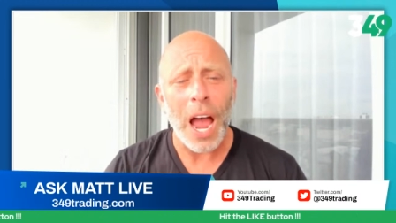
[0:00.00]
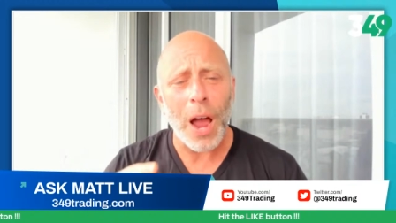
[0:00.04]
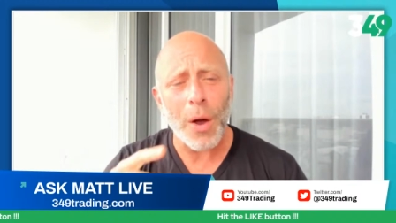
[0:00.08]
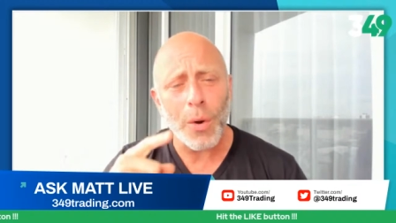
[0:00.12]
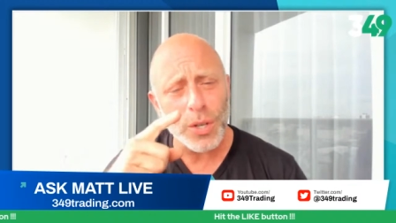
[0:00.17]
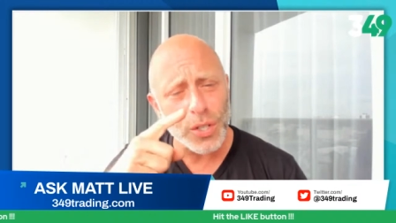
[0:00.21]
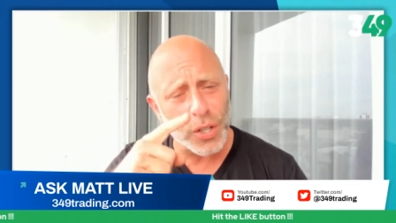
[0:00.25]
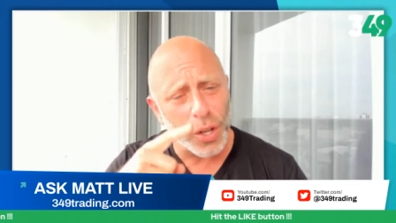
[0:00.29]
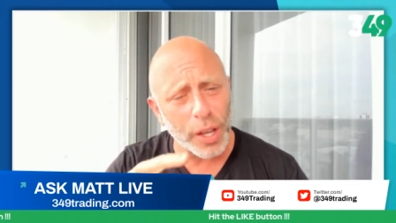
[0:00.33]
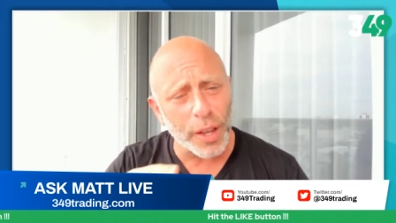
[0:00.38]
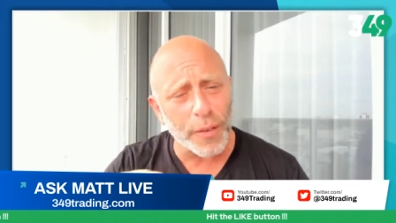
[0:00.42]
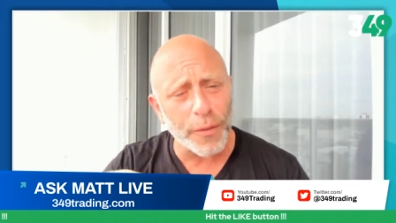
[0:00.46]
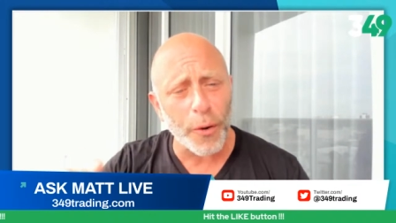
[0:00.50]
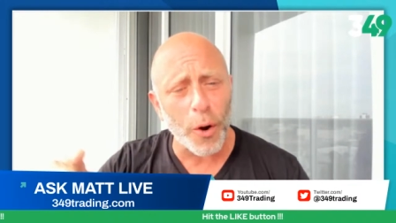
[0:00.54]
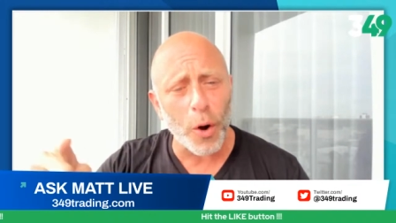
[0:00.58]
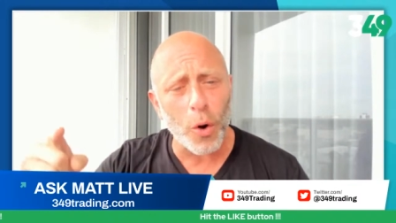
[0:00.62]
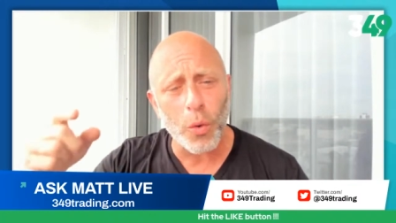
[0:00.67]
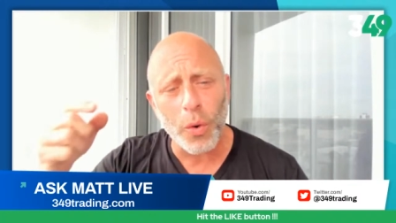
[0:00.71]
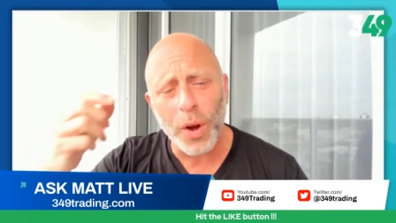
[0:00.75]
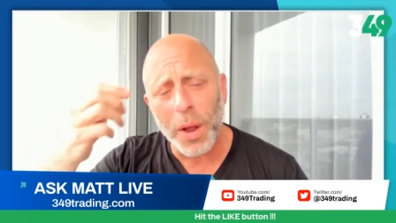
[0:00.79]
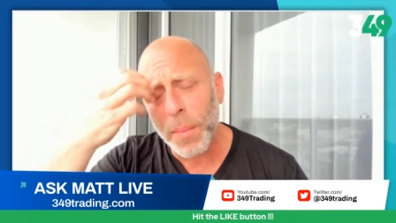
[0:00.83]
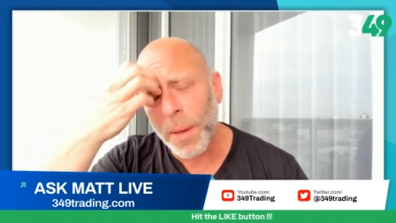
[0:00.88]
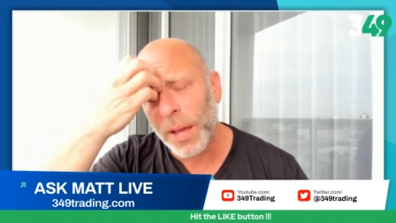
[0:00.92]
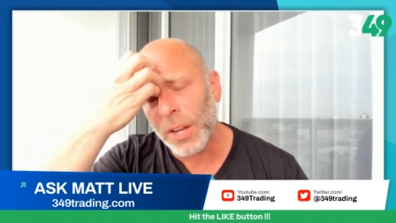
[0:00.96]
I was looking for
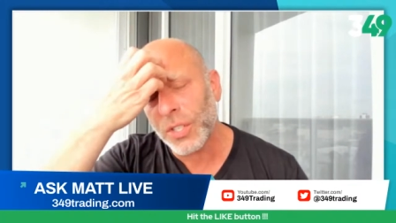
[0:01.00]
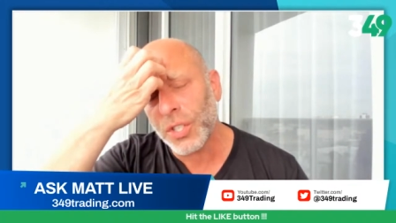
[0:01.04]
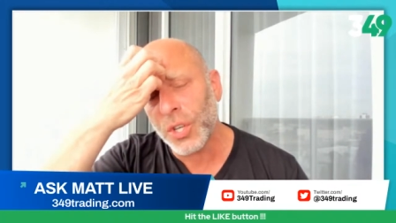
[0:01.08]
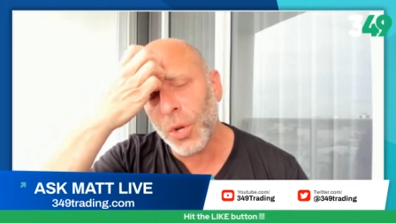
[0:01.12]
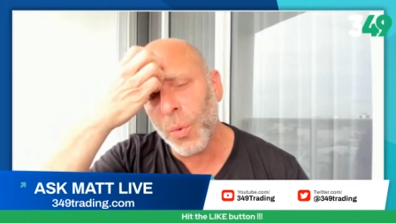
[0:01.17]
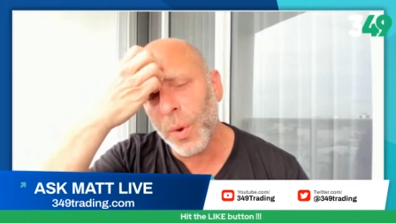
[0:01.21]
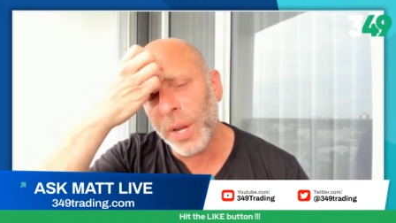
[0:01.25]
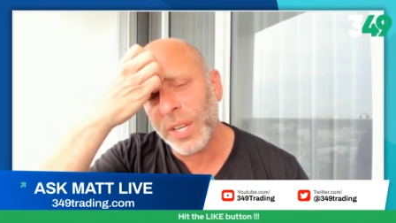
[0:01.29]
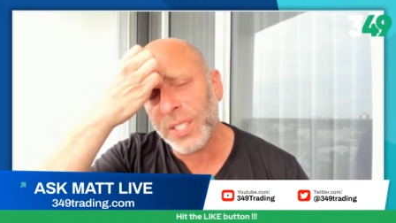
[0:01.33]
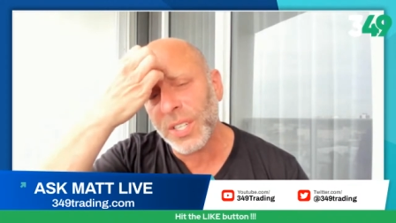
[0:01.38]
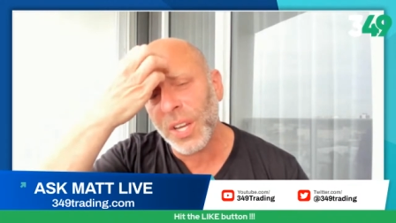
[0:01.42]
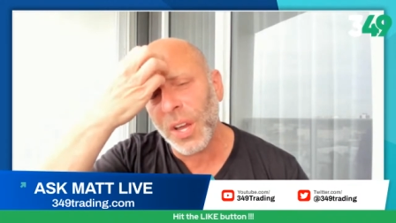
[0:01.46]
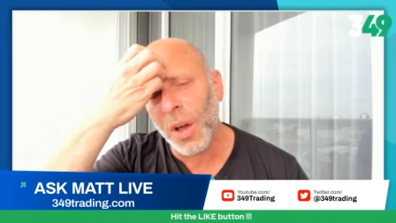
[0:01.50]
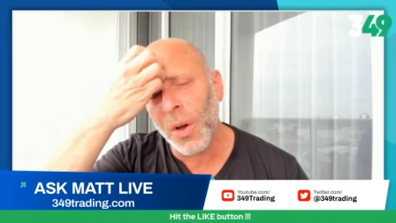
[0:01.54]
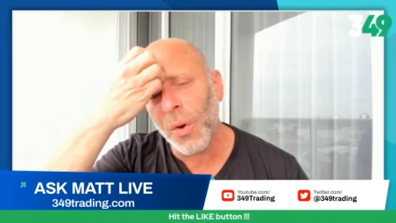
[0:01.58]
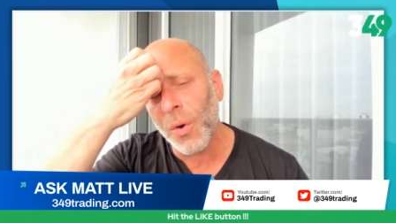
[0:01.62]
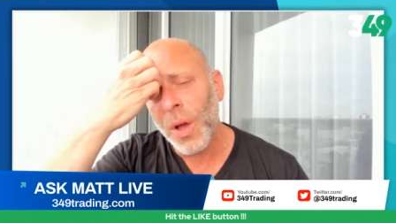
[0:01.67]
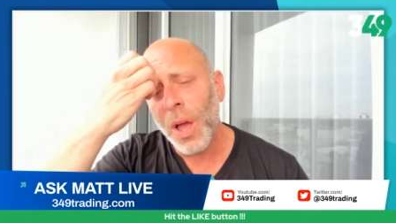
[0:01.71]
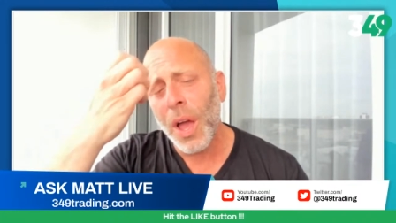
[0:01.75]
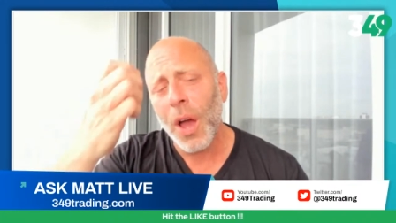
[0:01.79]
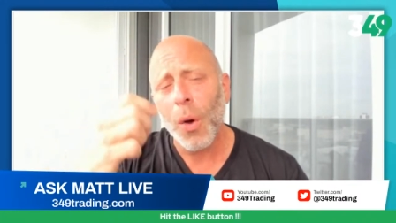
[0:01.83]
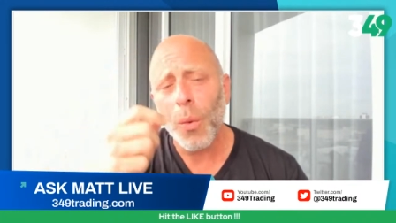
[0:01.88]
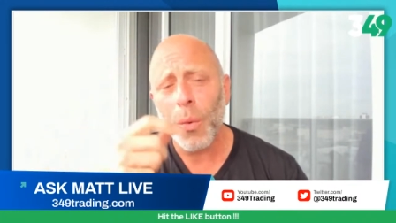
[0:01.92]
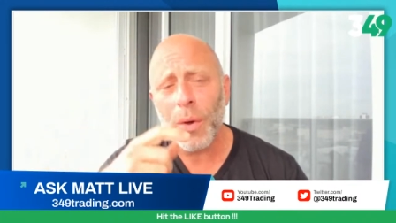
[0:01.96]
a rebound 2 weeks
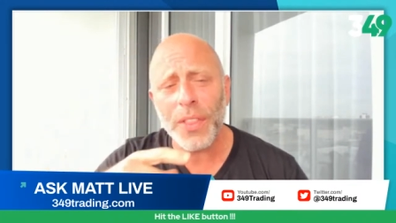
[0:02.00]
ago